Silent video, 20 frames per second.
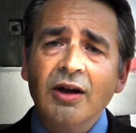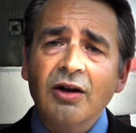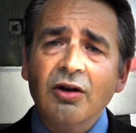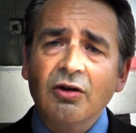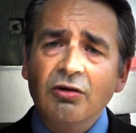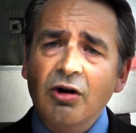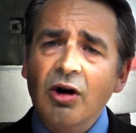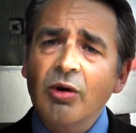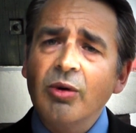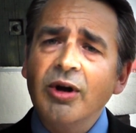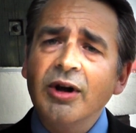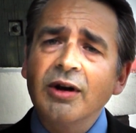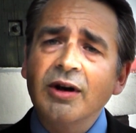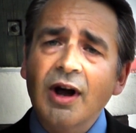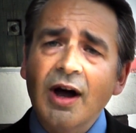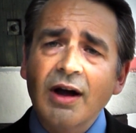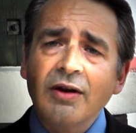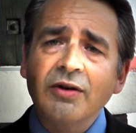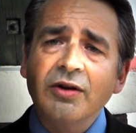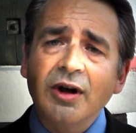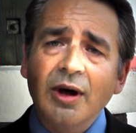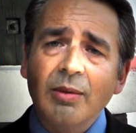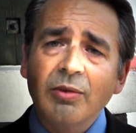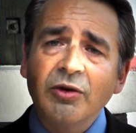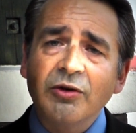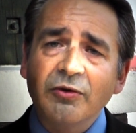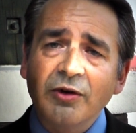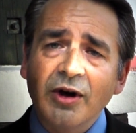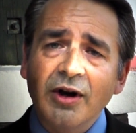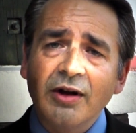growing 9
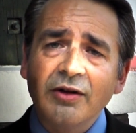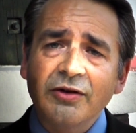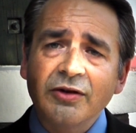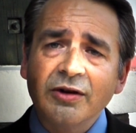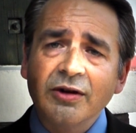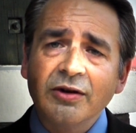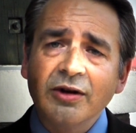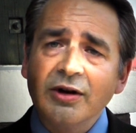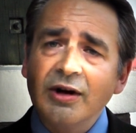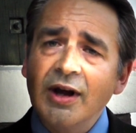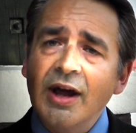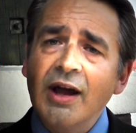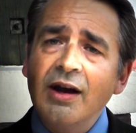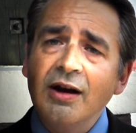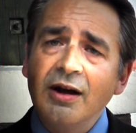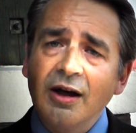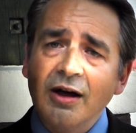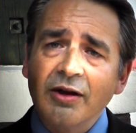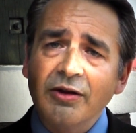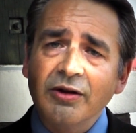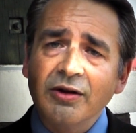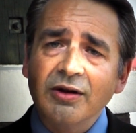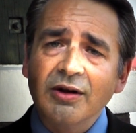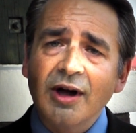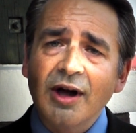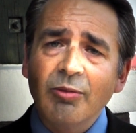times faster than any other.